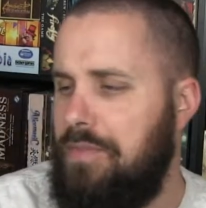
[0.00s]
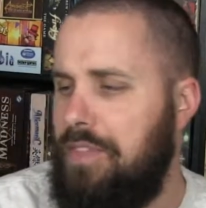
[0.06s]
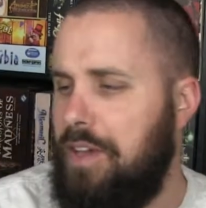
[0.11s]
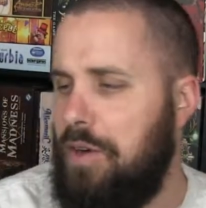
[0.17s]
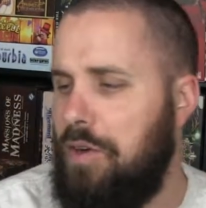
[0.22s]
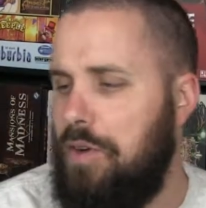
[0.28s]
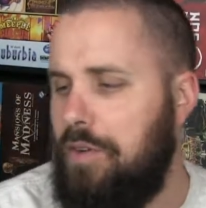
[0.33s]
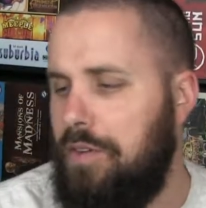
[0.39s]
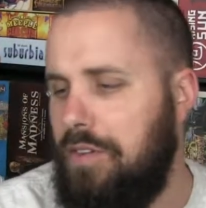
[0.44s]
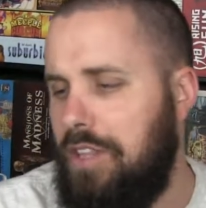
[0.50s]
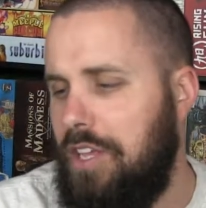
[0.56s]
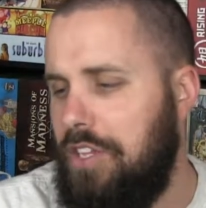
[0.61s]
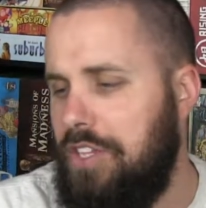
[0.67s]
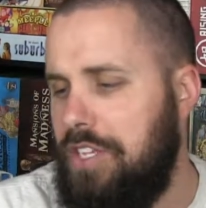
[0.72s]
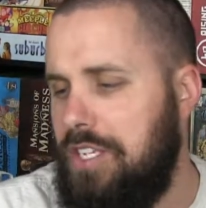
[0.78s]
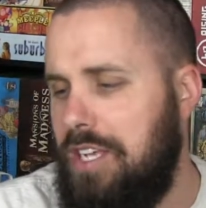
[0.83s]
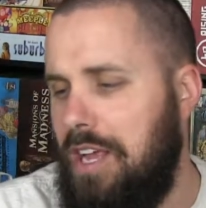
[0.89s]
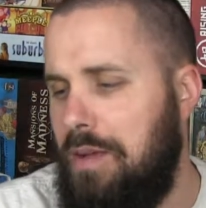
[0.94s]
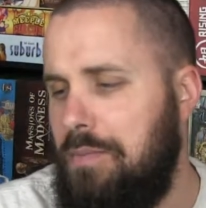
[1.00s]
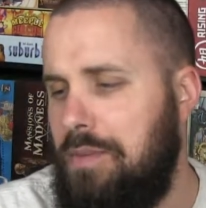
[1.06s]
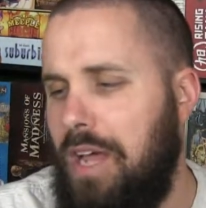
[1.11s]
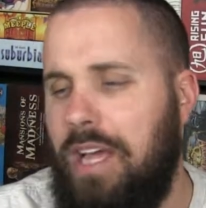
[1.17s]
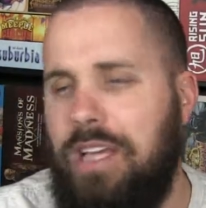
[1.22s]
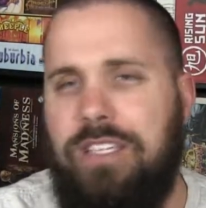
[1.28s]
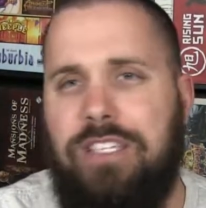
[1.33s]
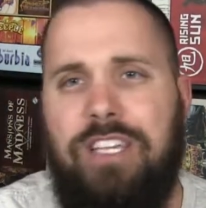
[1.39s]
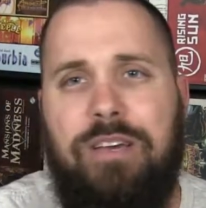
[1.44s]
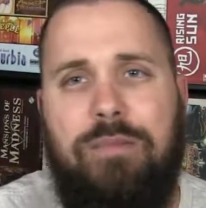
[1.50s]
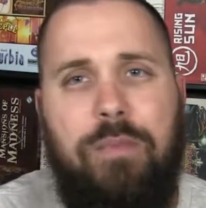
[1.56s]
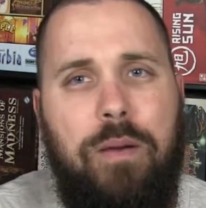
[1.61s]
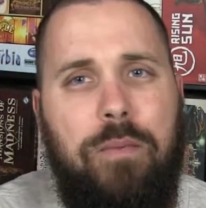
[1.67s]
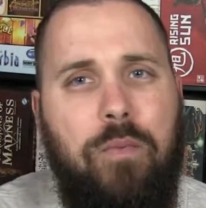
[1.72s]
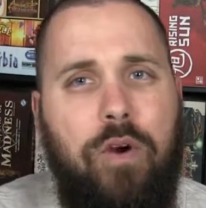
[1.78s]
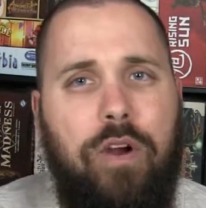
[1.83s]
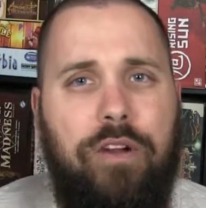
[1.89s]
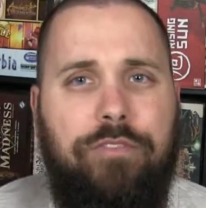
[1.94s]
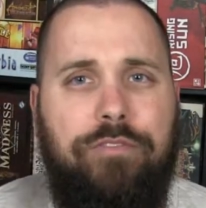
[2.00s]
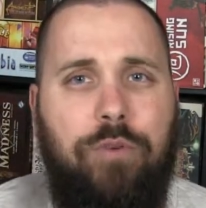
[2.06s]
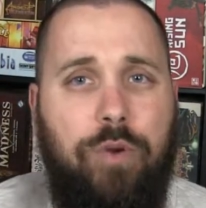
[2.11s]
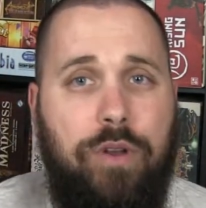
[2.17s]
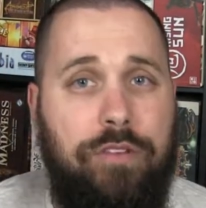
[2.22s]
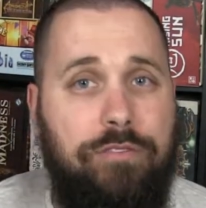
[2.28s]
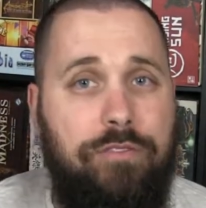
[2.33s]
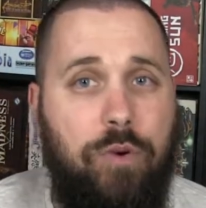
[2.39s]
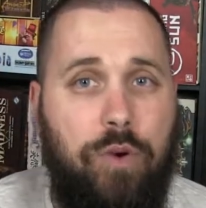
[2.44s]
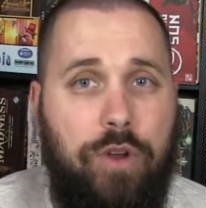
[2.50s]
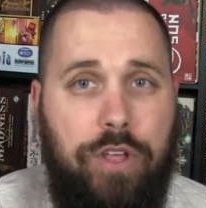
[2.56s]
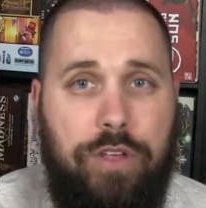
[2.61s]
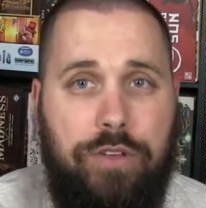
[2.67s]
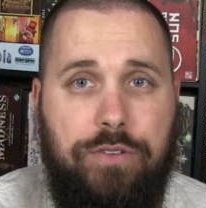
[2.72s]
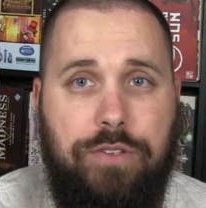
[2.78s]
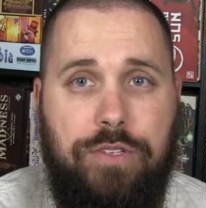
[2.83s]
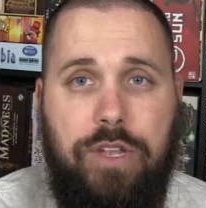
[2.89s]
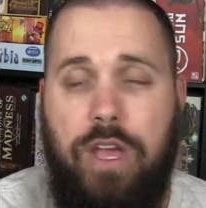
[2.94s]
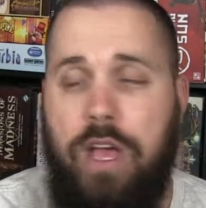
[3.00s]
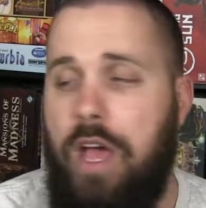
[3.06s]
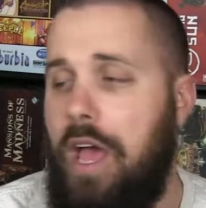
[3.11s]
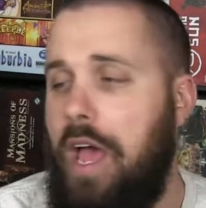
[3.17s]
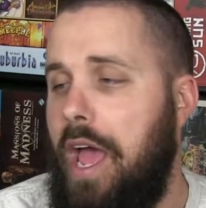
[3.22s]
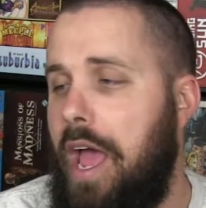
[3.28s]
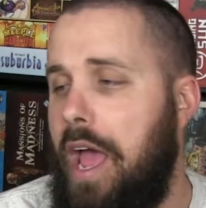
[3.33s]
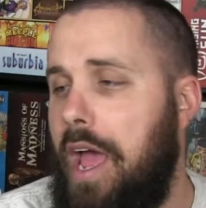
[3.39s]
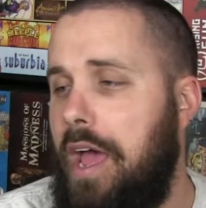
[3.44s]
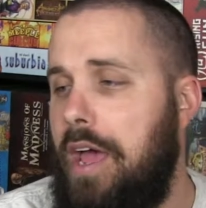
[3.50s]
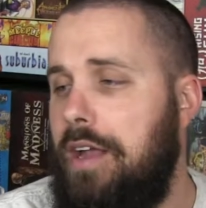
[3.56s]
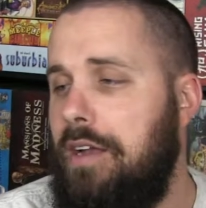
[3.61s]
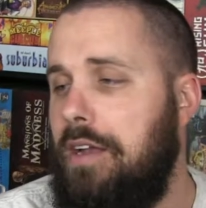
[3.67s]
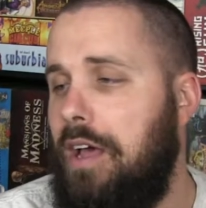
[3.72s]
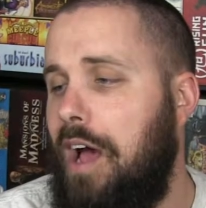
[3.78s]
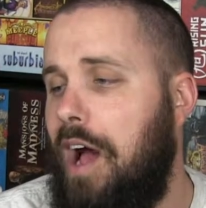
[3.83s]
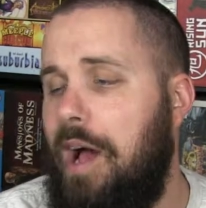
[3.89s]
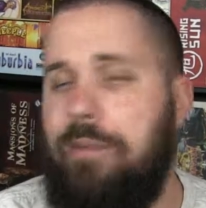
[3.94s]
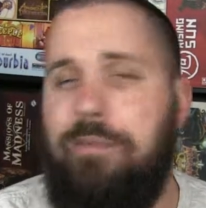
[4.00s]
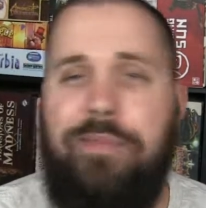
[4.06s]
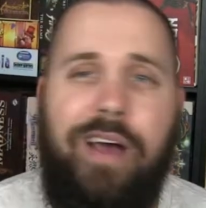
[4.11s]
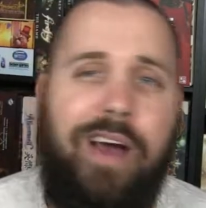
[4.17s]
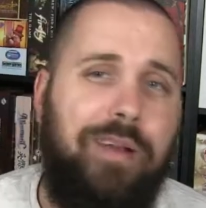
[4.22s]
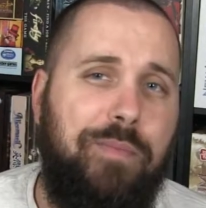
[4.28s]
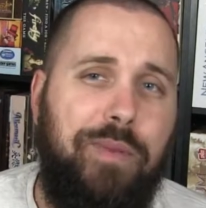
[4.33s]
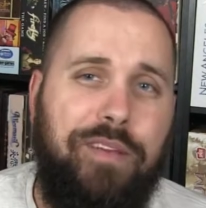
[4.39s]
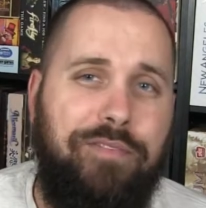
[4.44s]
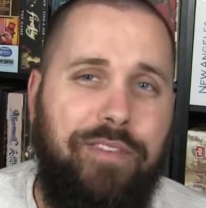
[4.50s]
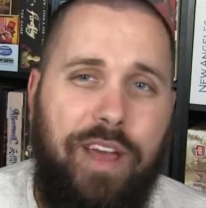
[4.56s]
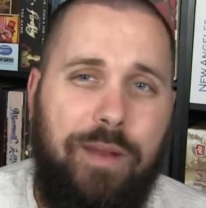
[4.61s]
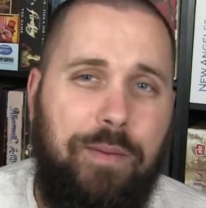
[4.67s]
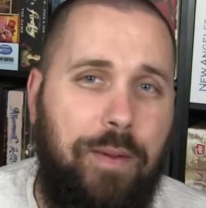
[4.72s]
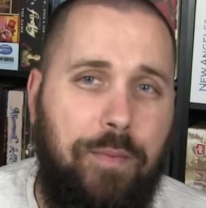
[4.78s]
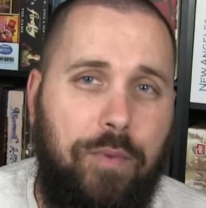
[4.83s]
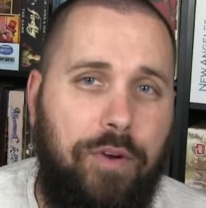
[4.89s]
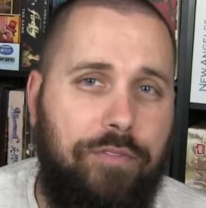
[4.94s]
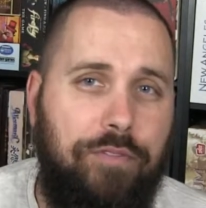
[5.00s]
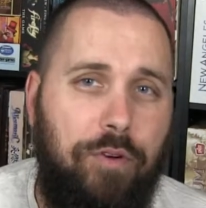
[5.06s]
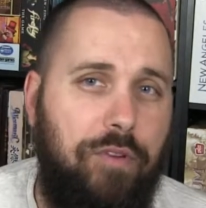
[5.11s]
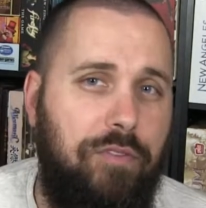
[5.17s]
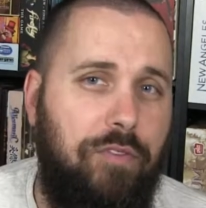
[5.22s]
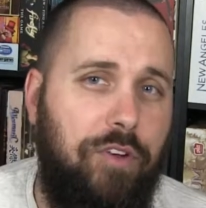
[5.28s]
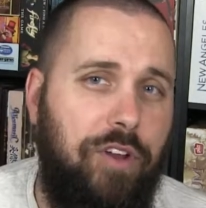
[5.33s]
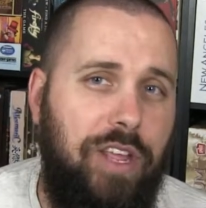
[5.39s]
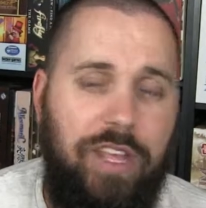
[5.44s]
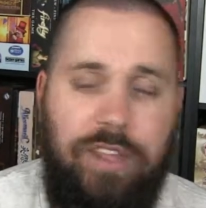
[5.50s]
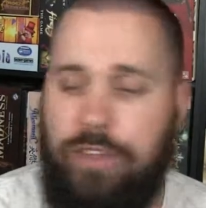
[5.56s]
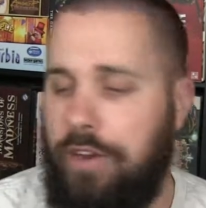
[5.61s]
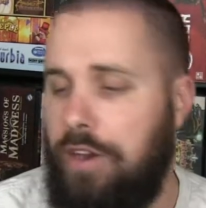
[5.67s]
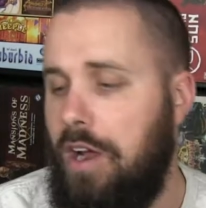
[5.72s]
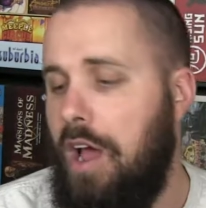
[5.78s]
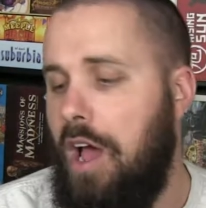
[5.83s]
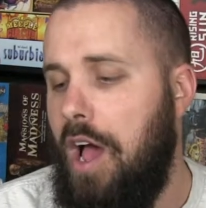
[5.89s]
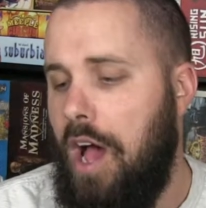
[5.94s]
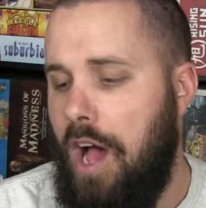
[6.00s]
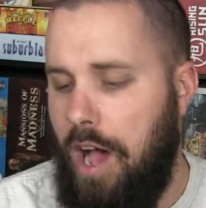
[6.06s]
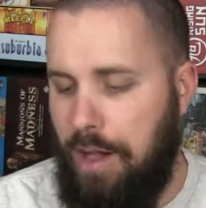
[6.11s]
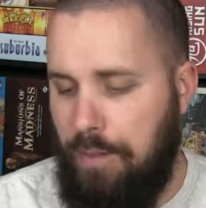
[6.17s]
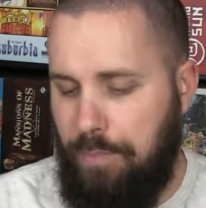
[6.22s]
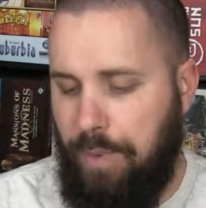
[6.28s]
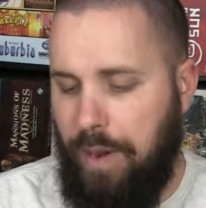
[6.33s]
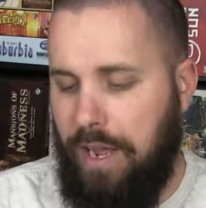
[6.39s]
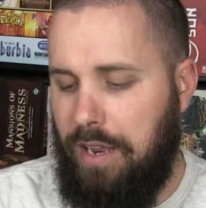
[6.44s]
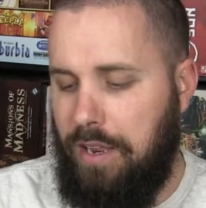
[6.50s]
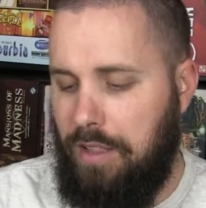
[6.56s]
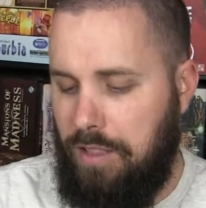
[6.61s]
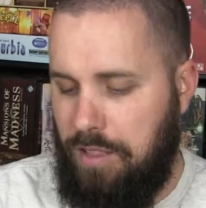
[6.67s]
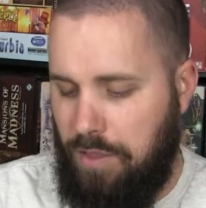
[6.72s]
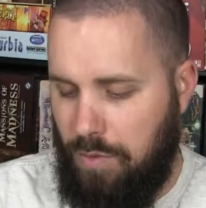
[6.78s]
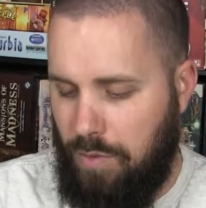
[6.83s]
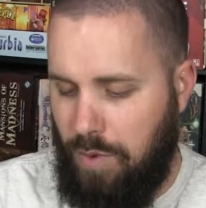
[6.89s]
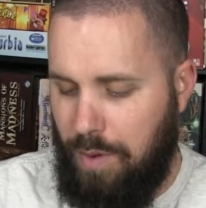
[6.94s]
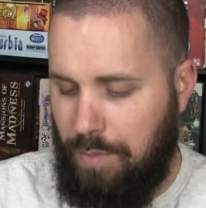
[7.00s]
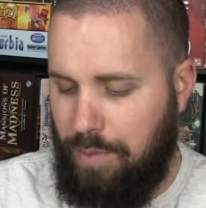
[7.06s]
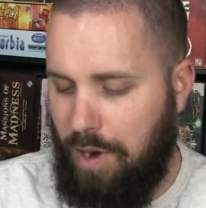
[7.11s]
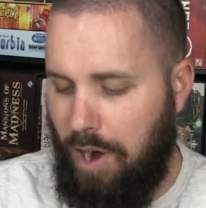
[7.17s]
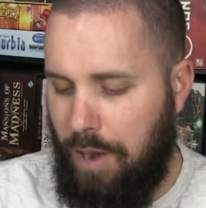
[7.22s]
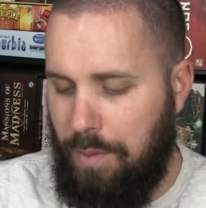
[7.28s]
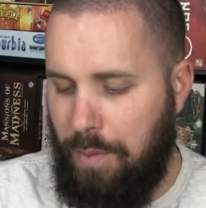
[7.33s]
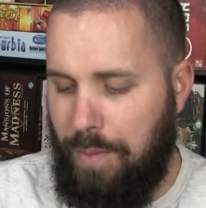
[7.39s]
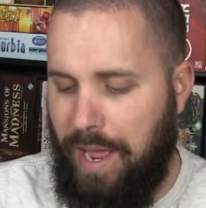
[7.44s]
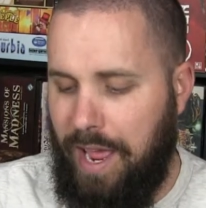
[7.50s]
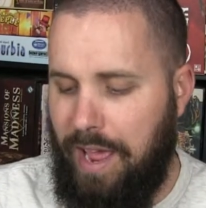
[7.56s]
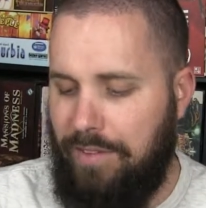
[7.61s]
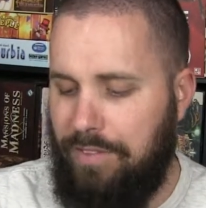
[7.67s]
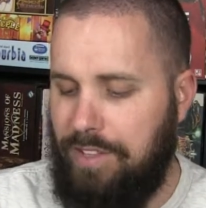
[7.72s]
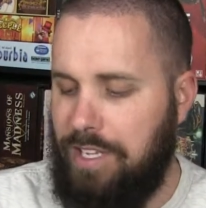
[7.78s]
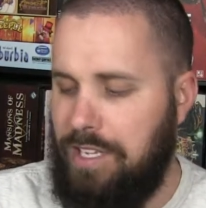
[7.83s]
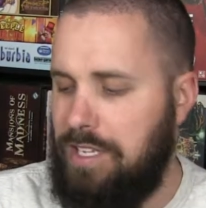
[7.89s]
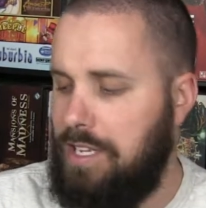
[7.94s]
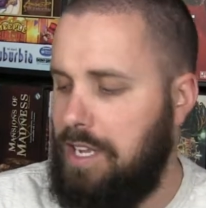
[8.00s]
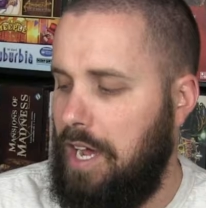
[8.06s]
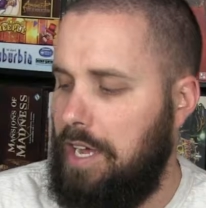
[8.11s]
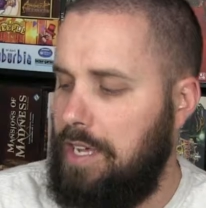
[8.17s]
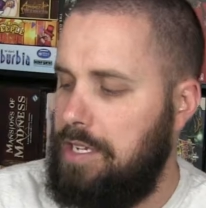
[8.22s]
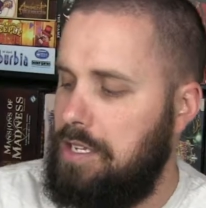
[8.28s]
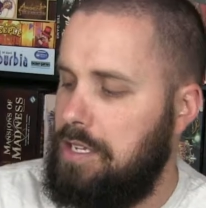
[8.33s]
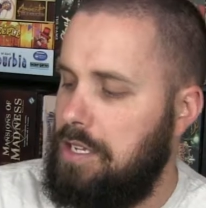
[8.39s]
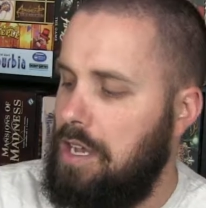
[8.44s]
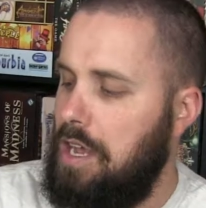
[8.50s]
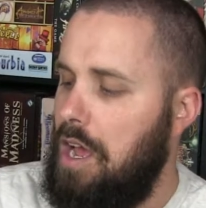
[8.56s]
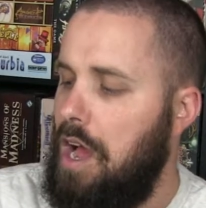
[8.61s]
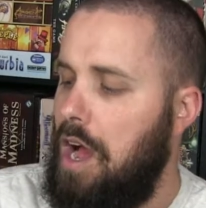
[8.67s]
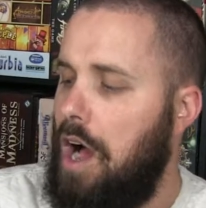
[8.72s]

They're the same dice that Memoir 44 use, and I'm not a big fan of Memoir 44 either. But the problem I have with these dice